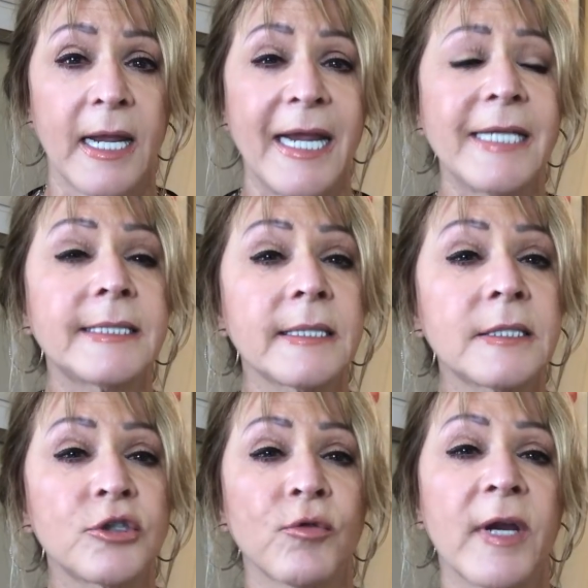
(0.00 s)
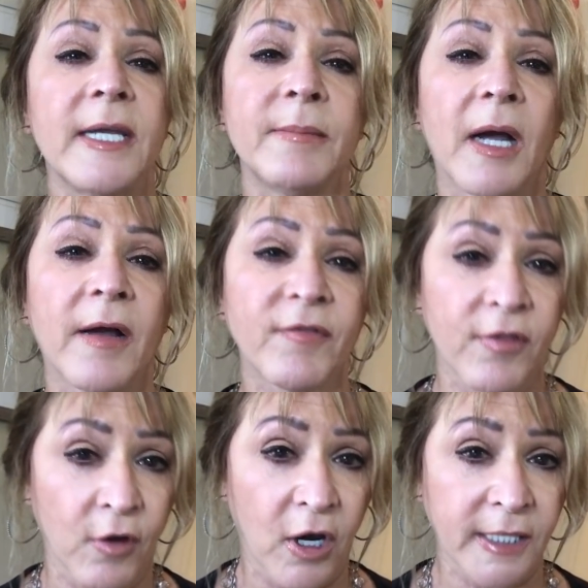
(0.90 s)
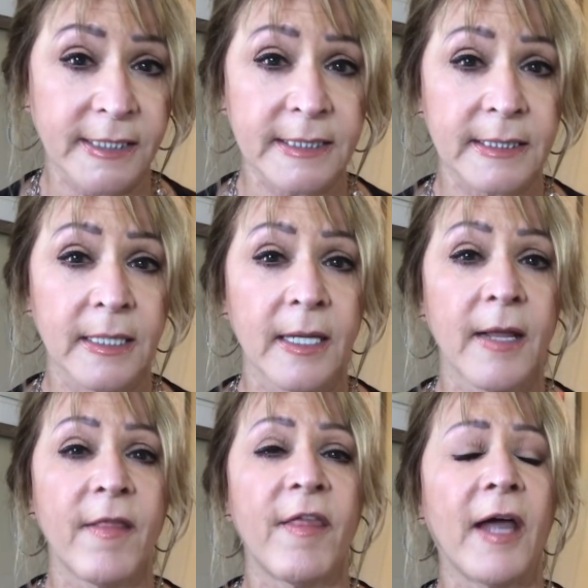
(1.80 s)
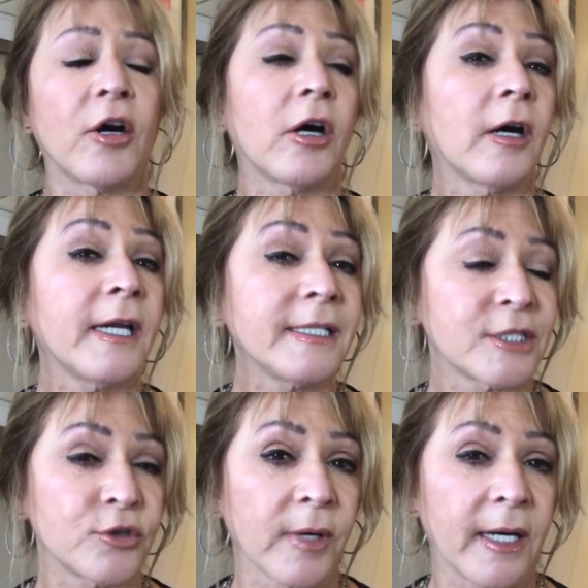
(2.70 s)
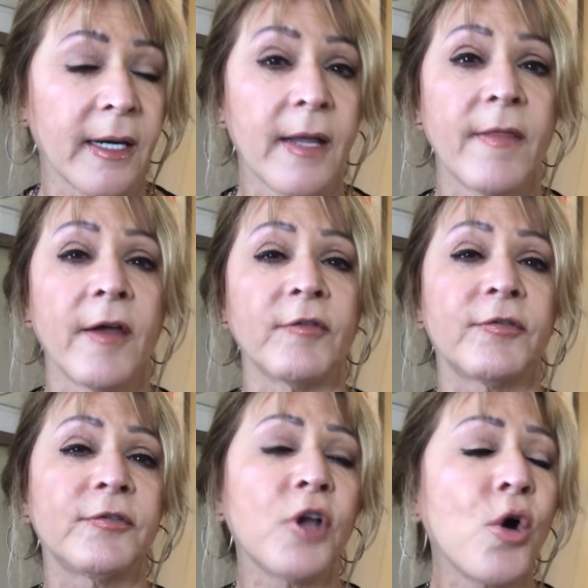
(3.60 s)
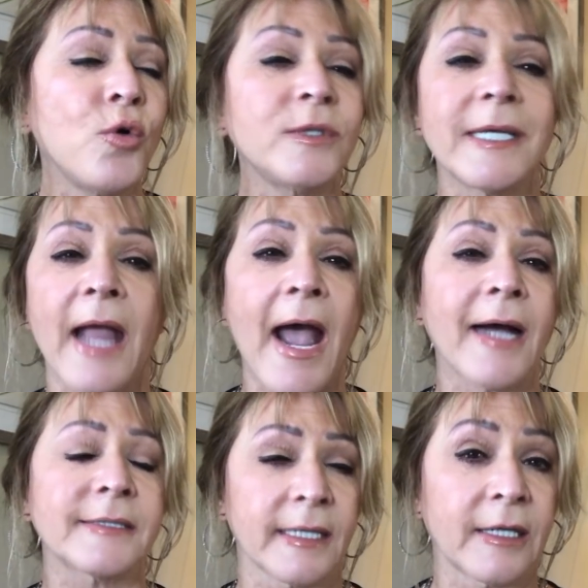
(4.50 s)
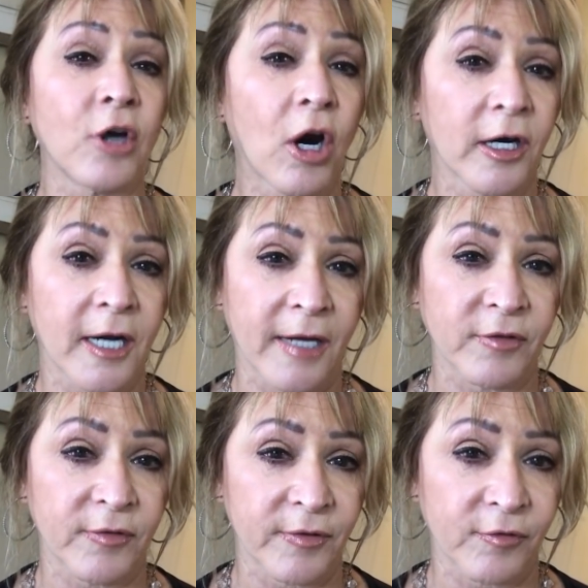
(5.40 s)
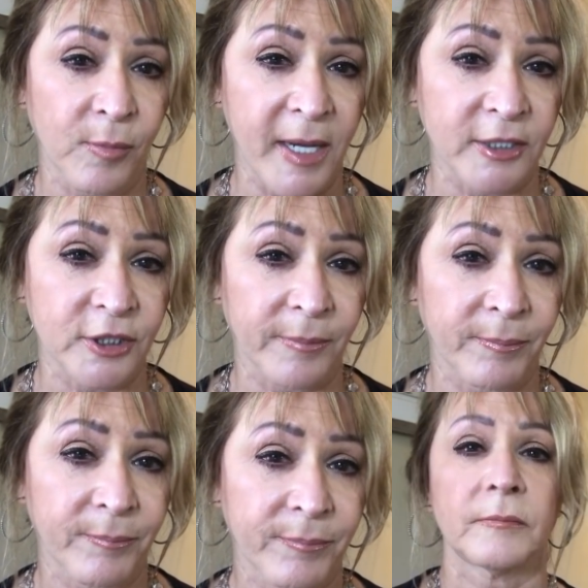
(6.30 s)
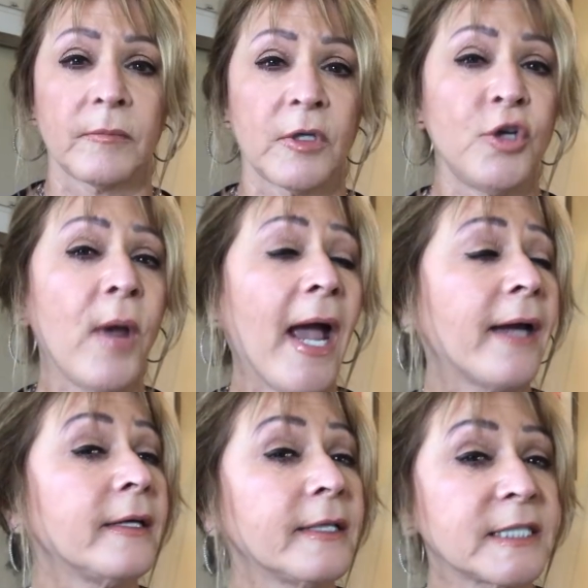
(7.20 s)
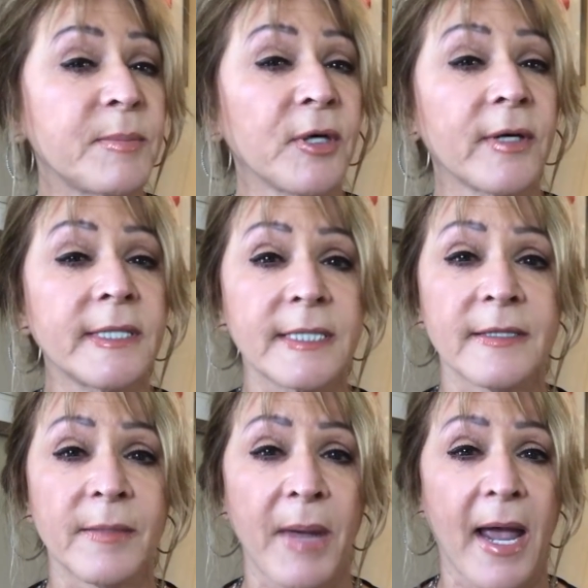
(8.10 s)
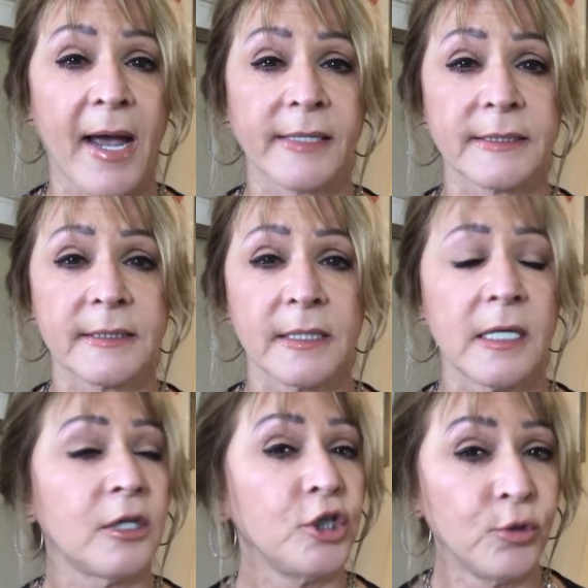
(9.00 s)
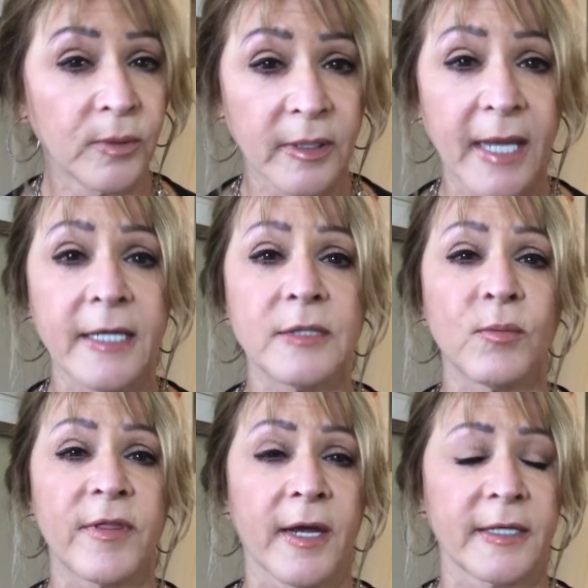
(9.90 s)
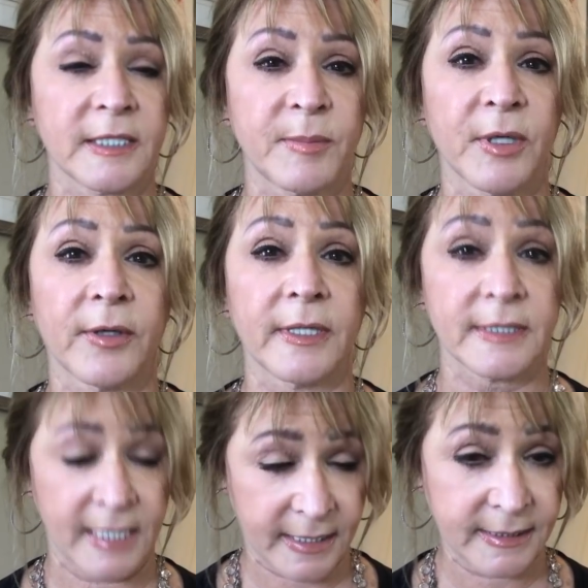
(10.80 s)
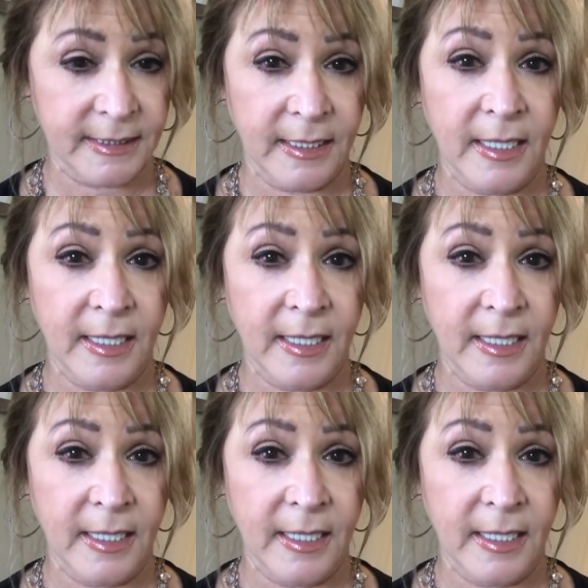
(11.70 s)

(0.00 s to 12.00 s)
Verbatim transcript: It's a stream of thoughts that are history that flows and acts like an archive of information. You had an experience in the past. You relate with that experience, yes?